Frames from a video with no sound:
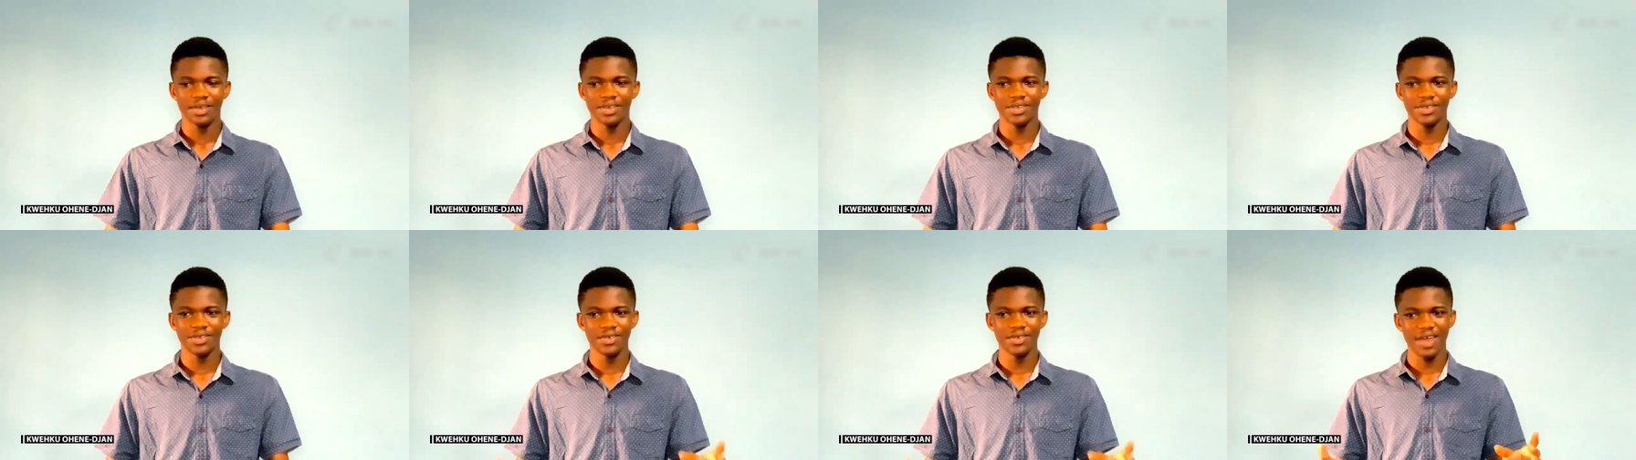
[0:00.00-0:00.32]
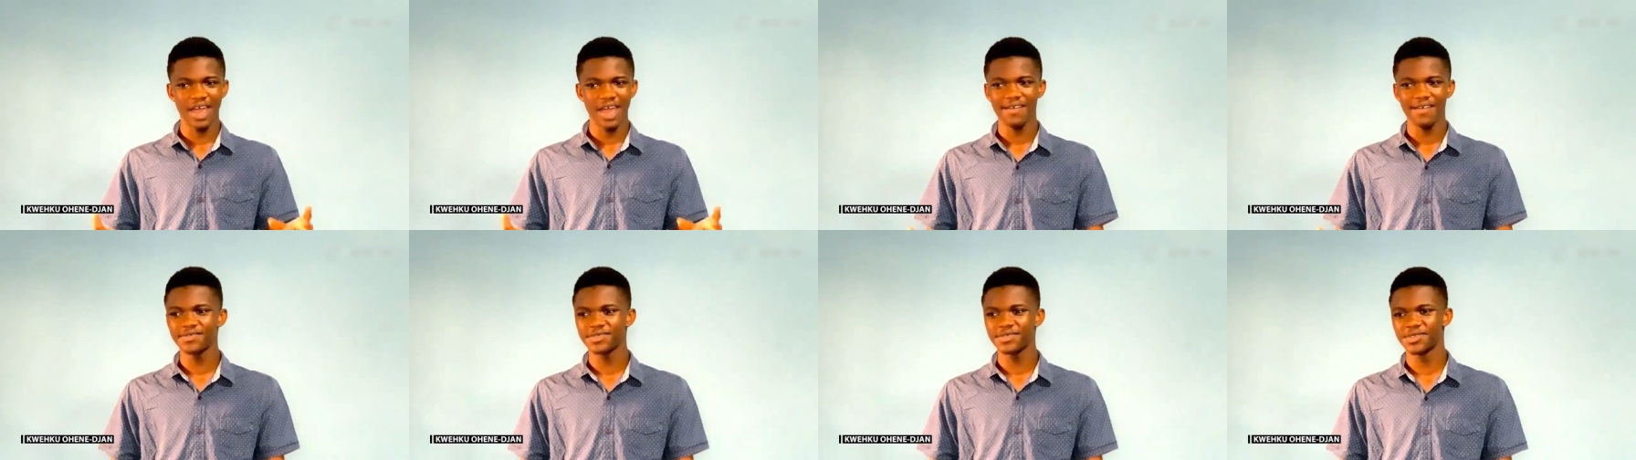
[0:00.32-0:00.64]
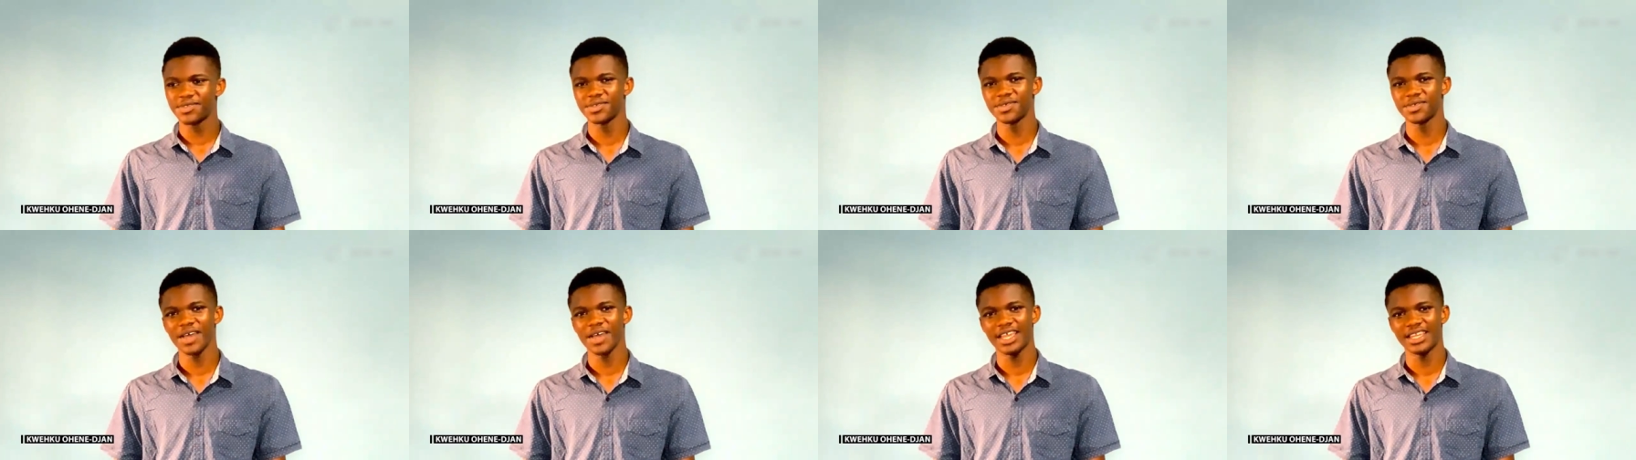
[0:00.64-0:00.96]
you have
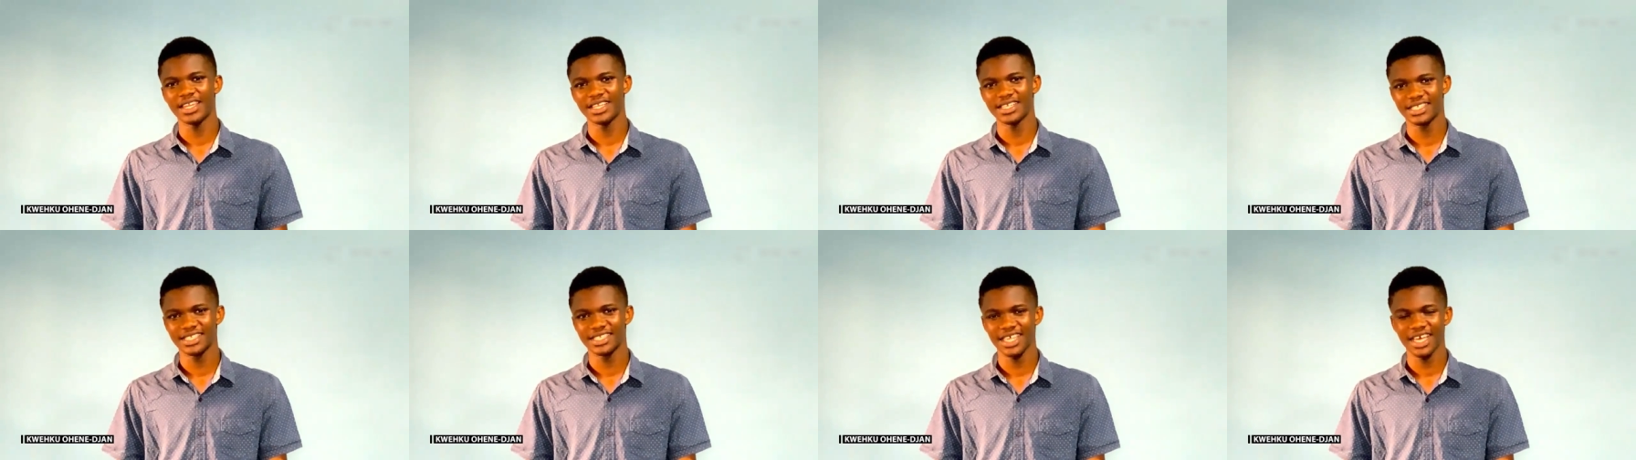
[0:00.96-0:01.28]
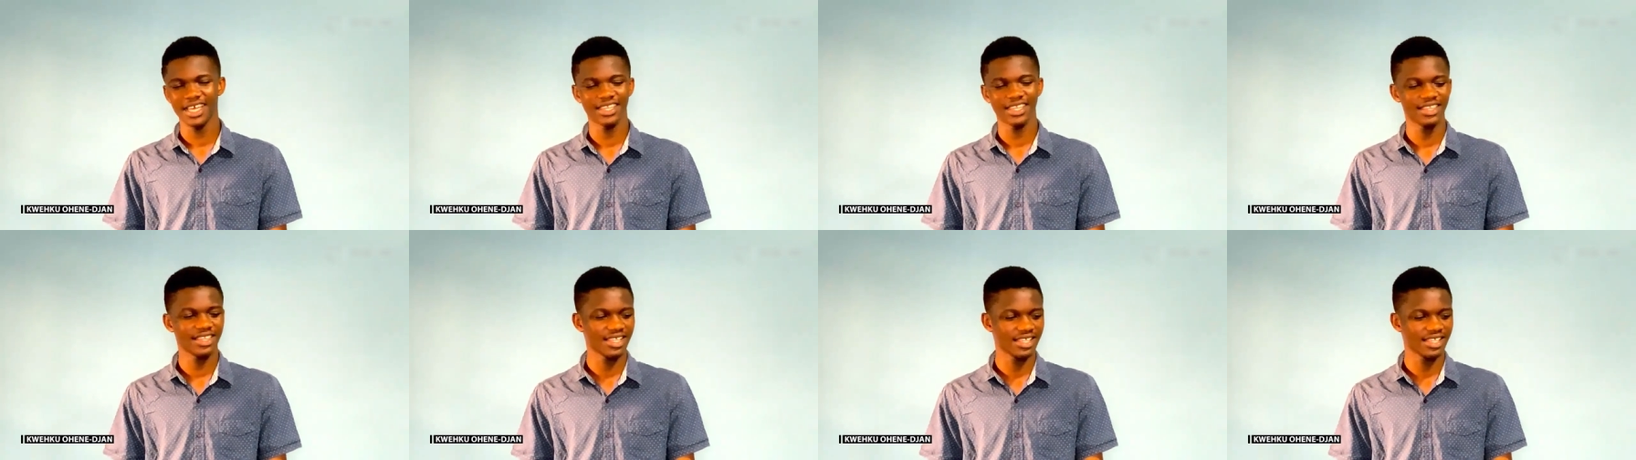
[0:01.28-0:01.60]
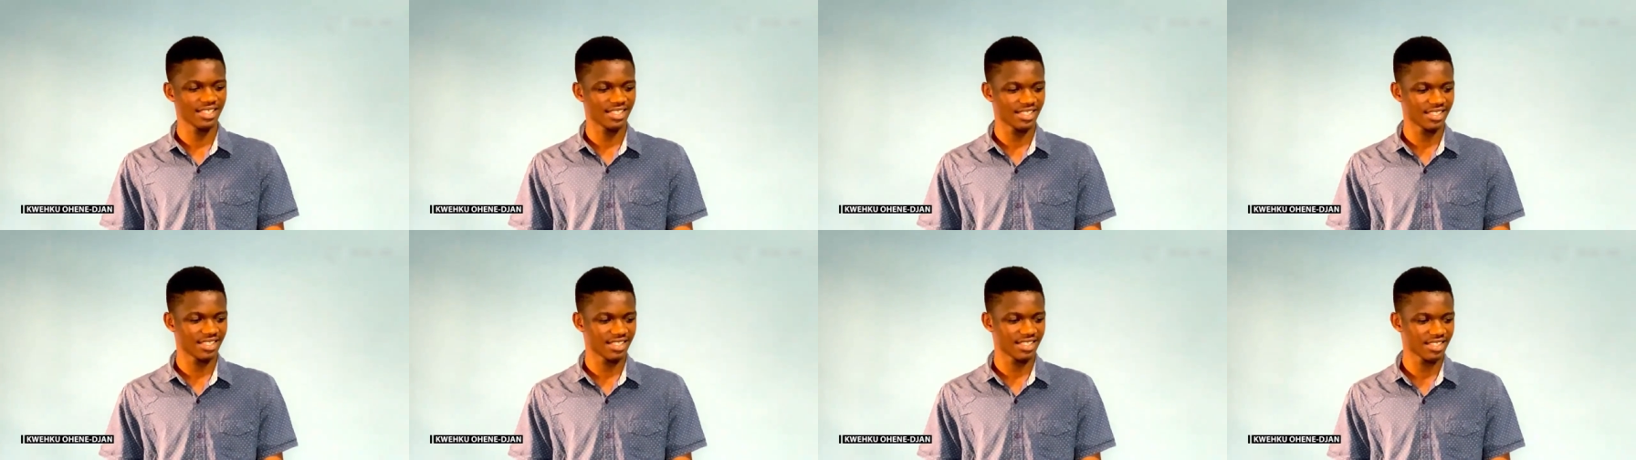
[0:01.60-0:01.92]
to understand
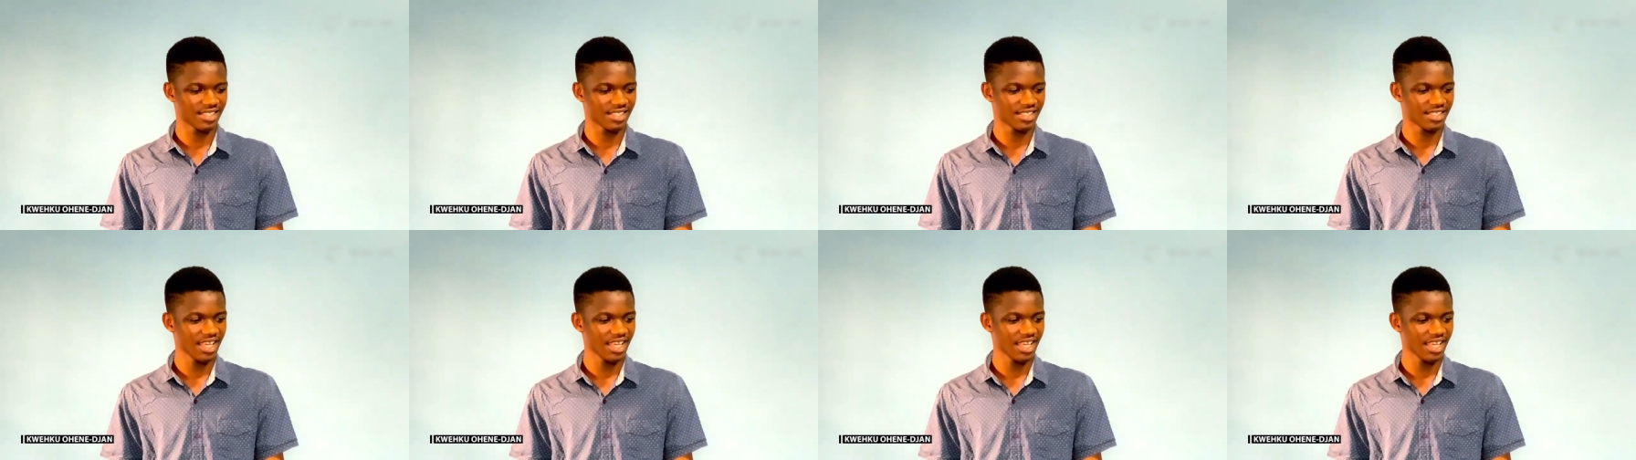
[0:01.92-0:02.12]
this.